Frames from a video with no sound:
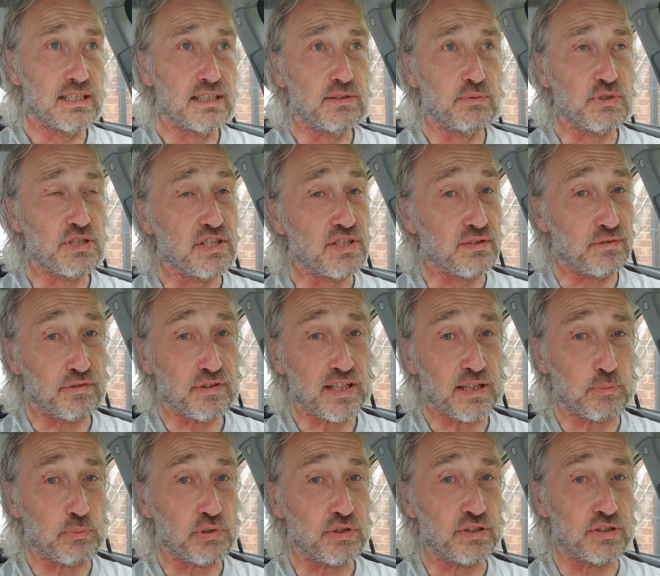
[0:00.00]
which is a
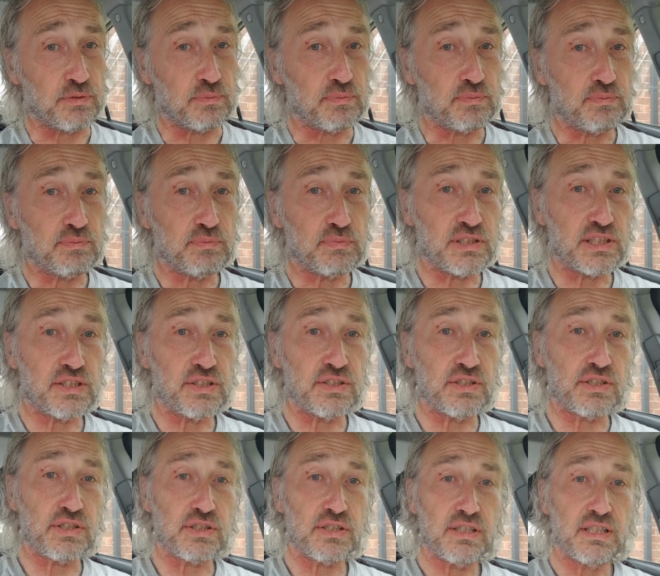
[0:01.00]
fair point,
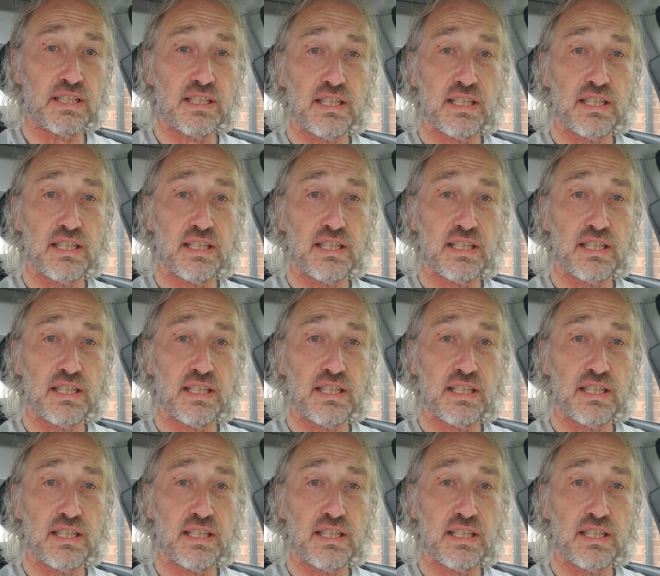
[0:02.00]
because